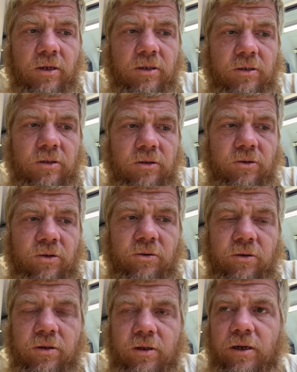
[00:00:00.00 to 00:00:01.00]
you know, you,
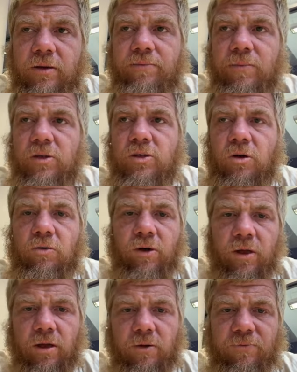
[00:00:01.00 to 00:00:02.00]
uh, so
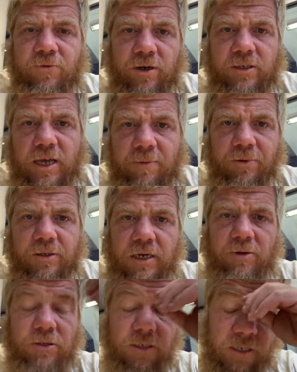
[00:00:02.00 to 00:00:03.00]
for example, cause I
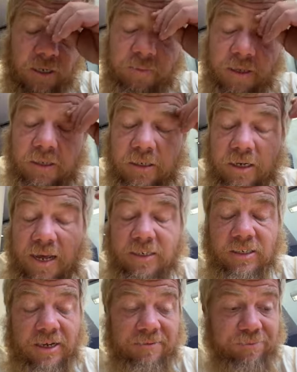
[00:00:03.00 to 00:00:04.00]
was thinking about this last
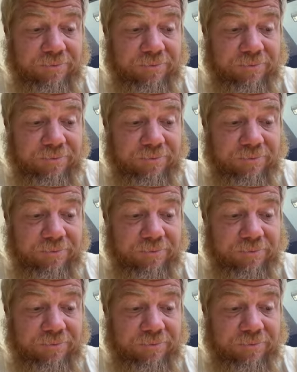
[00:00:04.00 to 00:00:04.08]
night.